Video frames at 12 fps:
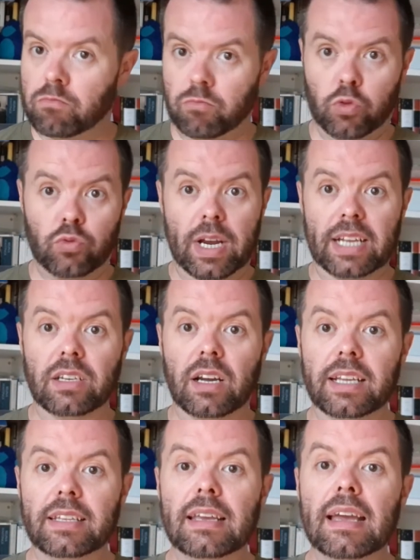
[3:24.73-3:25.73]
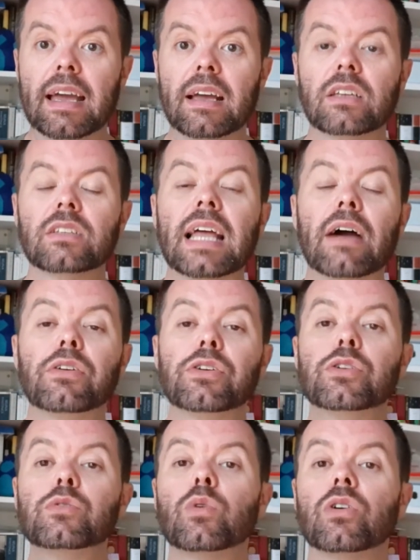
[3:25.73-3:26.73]
Great idea. Now
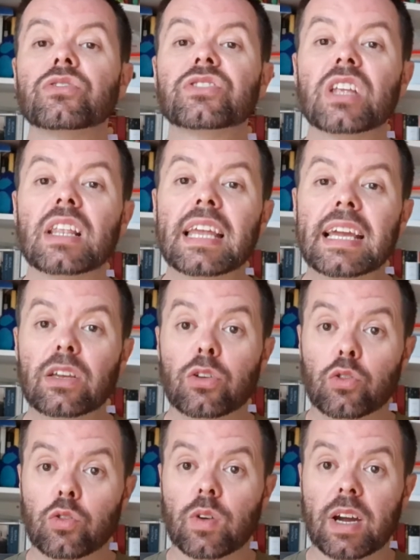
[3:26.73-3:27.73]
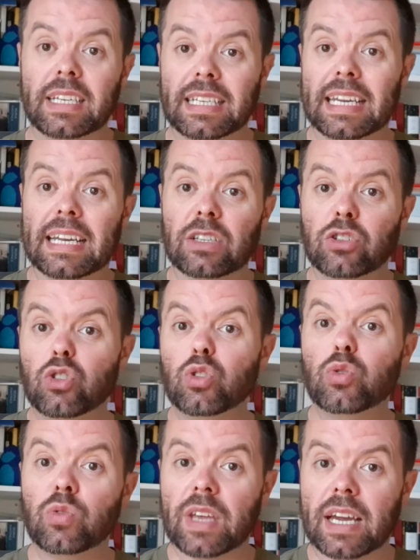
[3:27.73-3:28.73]
you want to link your idea
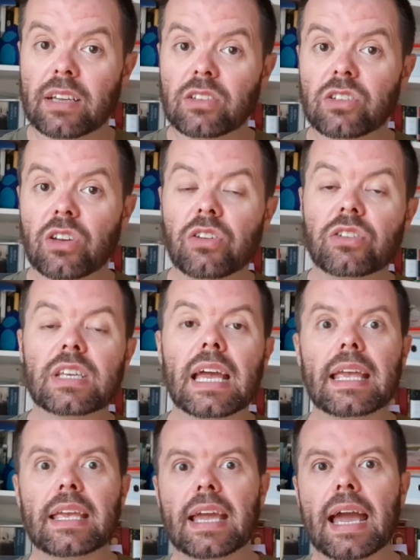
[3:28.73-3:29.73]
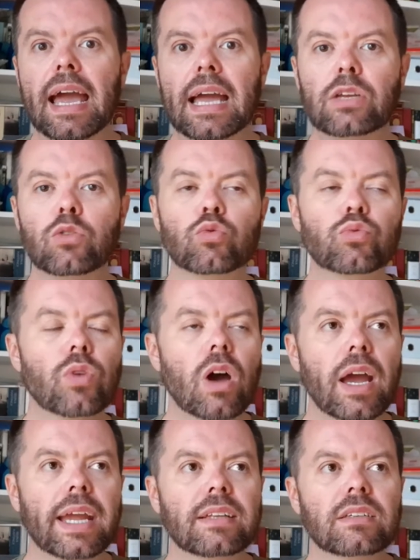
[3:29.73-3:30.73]
to that. So you say, yeah, you're
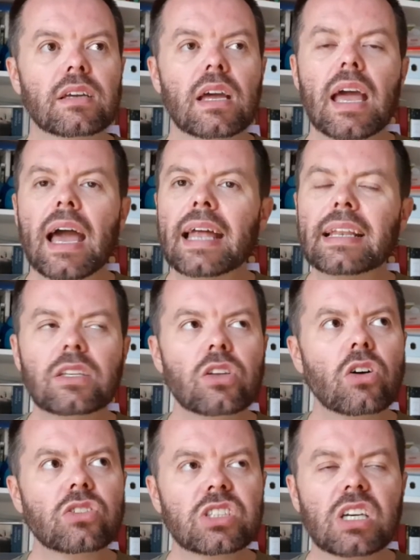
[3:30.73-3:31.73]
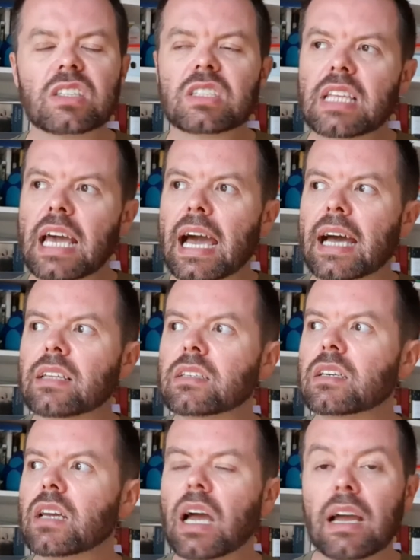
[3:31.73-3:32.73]
right. And not just that,
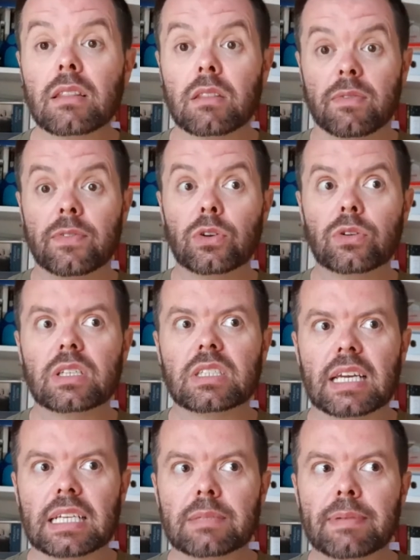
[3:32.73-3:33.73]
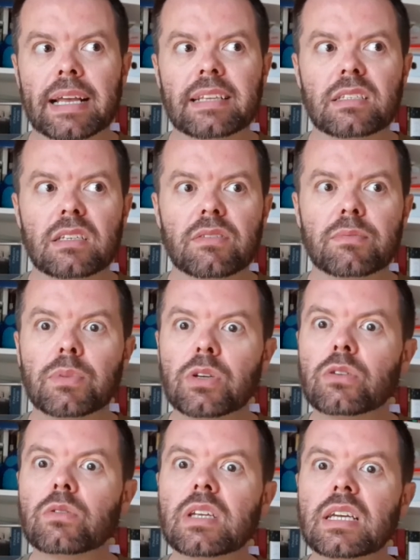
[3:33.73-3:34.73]
the food is expensive, but
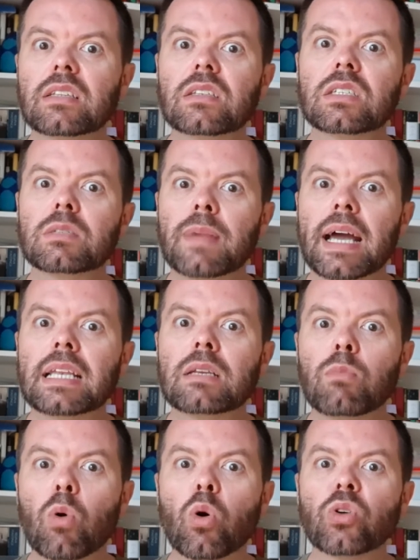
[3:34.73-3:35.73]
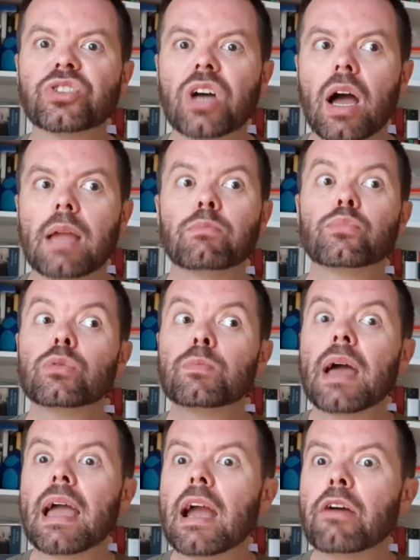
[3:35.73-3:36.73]
you need to spend more time
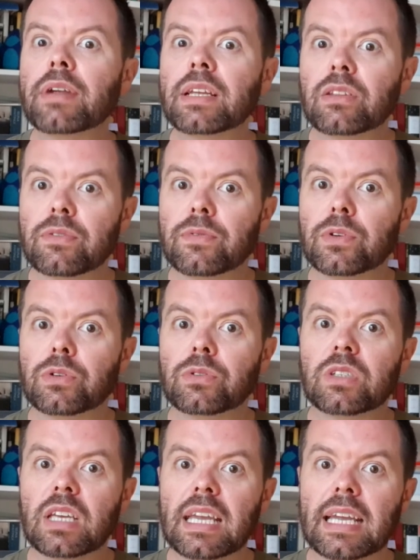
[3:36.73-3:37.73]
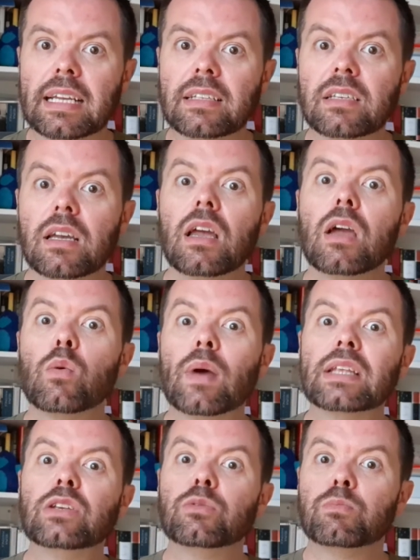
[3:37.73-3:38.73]
preparing the food to eat
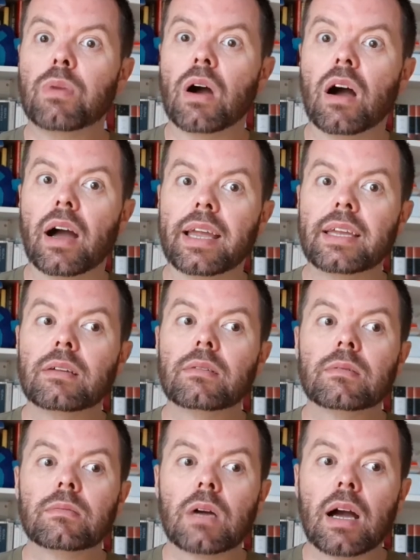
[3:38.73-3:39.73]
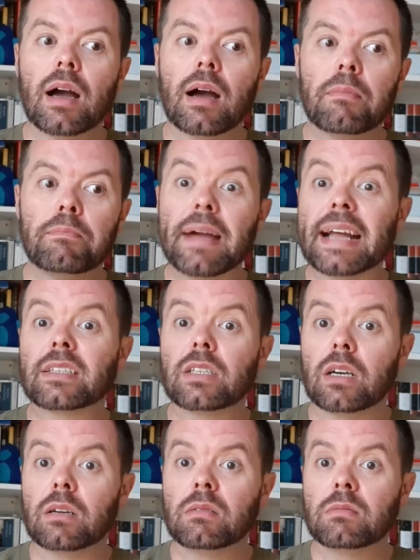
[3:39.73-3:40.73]
when you buy
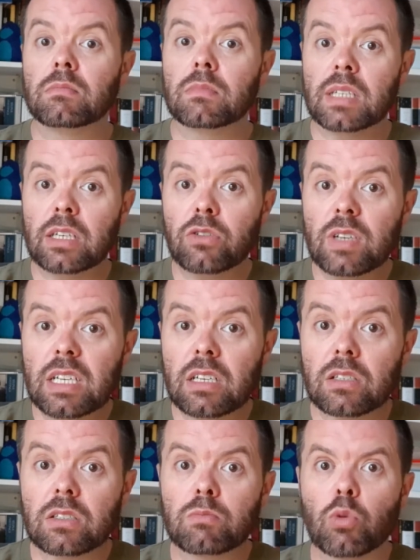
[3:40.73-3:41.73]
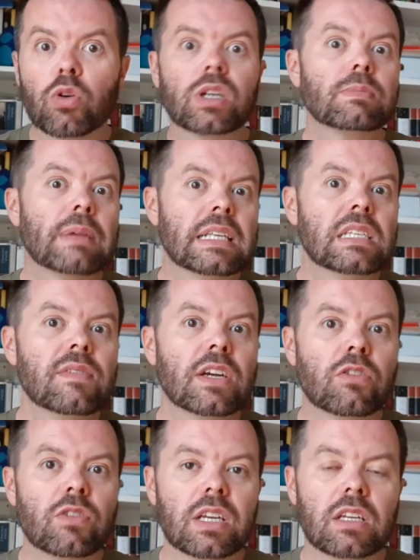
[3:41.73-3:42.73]
better ingredients, more expensive
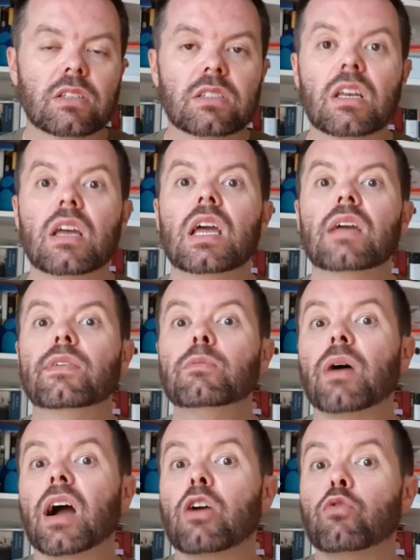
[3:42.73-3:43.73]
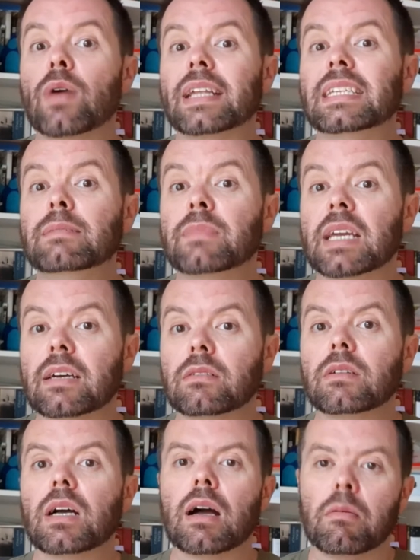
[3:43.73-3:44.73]
ingredients. If you buy a ready
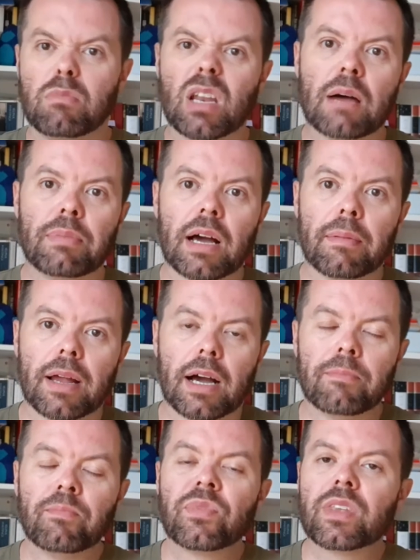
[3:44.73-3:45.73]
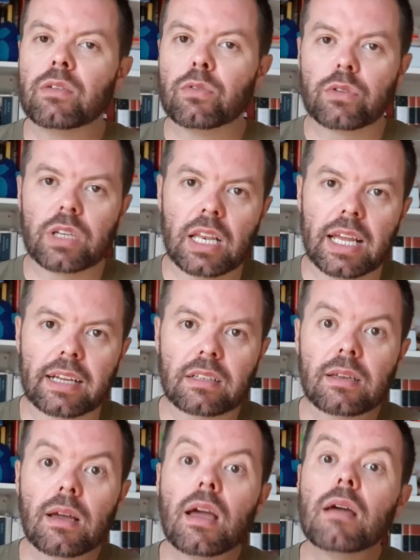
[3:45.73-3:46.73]
meal and blah, blah, blah, you've already
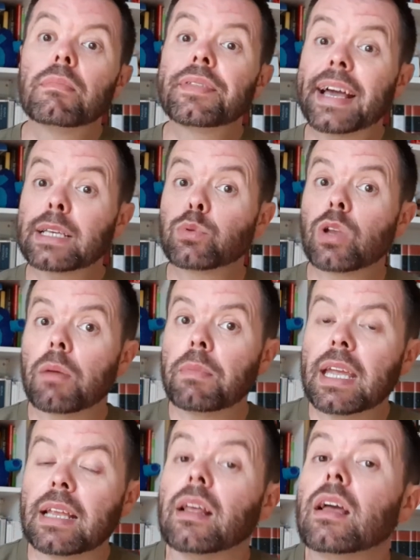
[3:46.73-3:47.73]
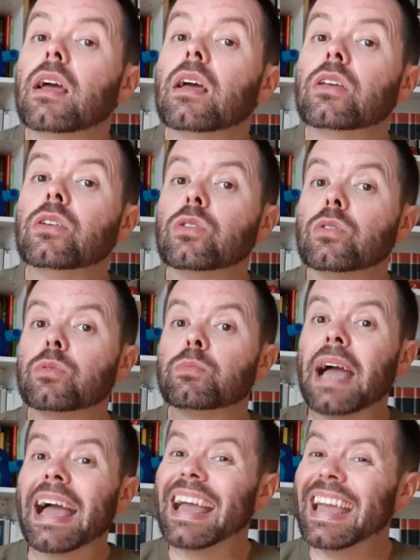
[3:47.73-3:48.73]
linked. But that's what I mean. You're
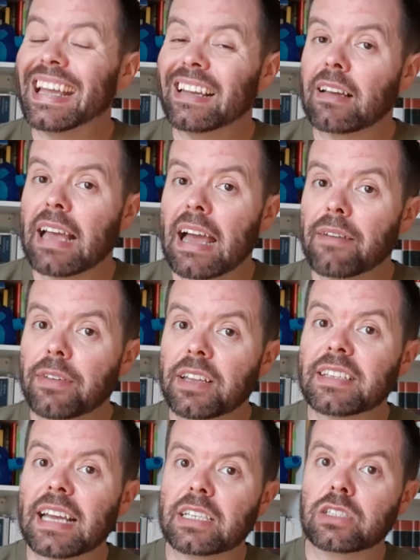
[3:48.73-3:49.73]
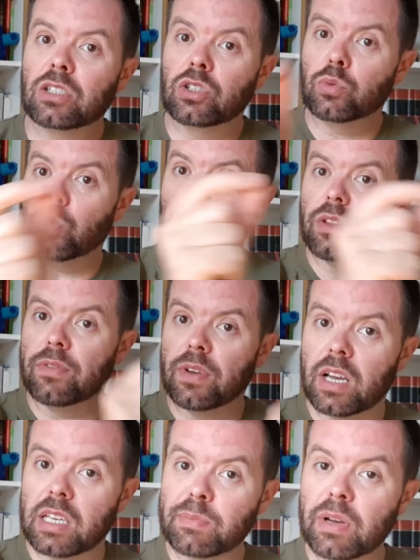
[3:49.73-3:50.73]
paying careful attention to what the
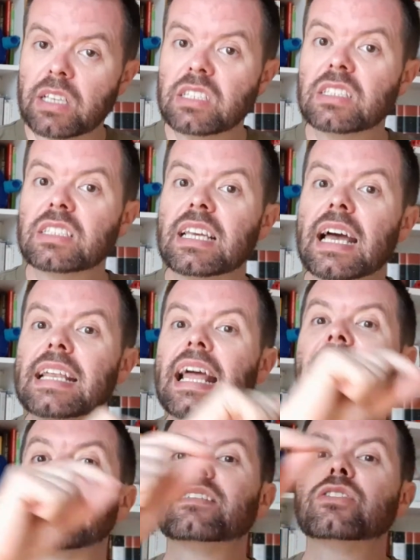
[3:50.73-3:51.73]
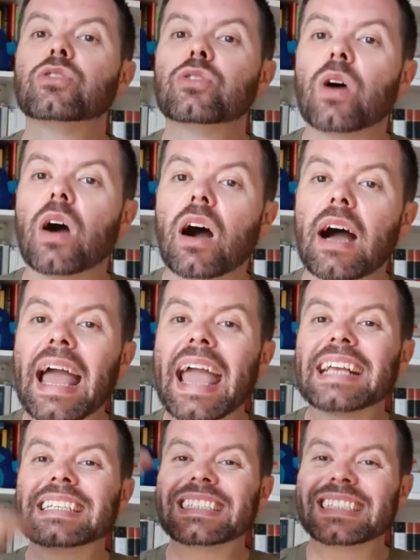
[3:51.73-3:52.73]
first person said and you are
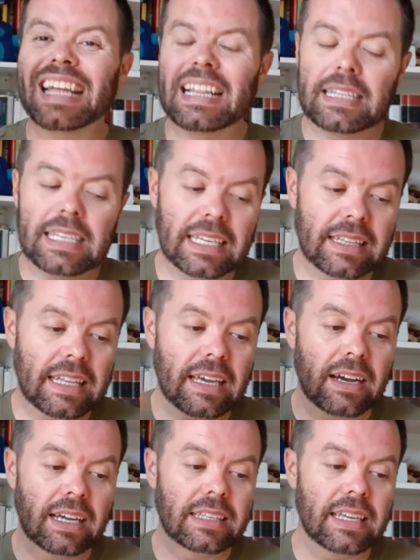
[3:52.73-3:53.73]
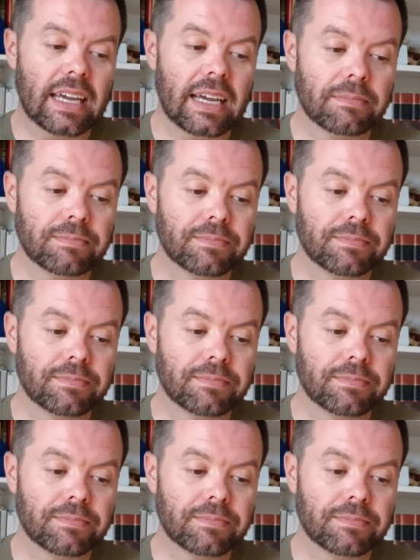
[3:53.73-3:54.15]
extending the idea.